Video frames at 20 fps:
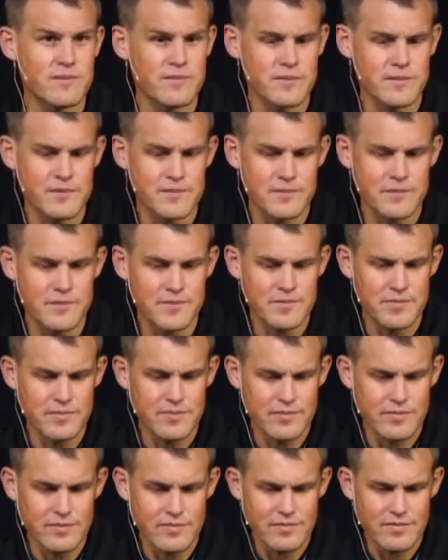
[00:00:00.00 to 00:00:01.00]

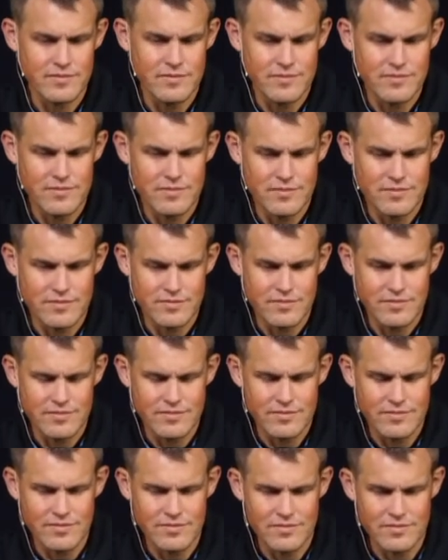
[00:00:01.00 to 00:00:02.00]
[no speech]